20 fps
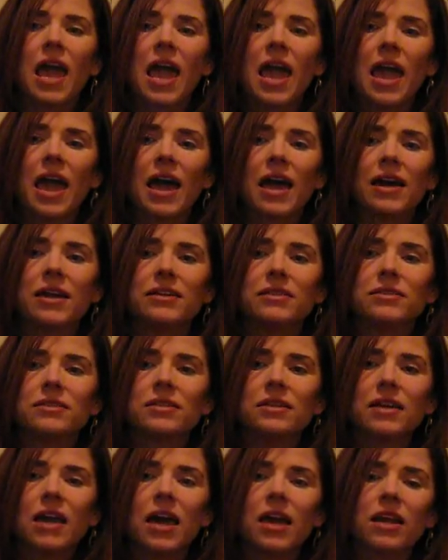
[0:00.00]
And
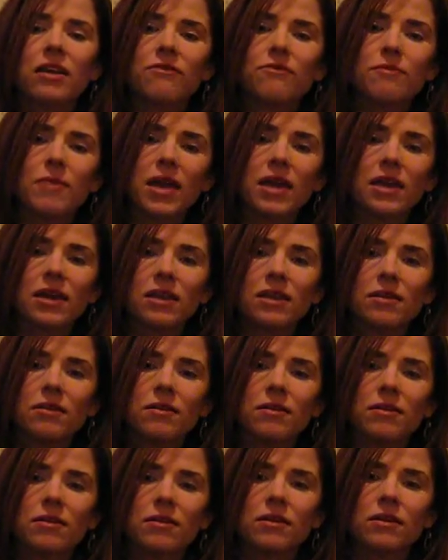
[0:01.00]
to kind of make it
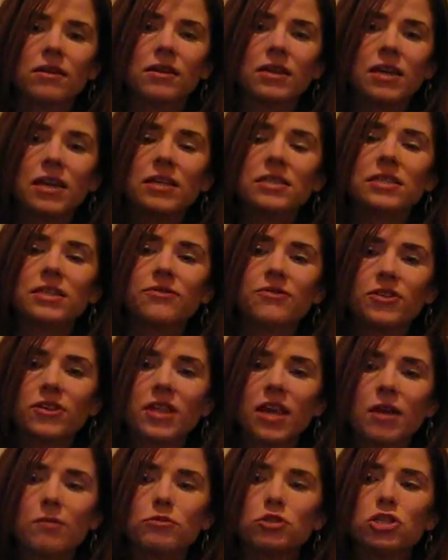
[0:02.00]
easy for
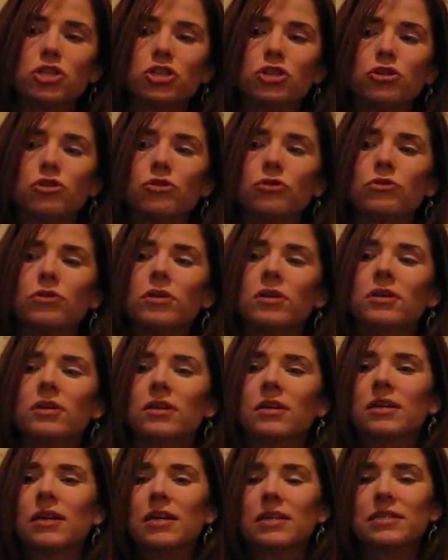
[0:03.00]
them to
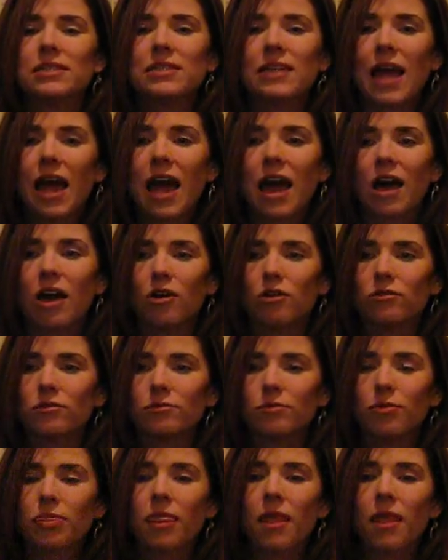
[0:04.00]
get down,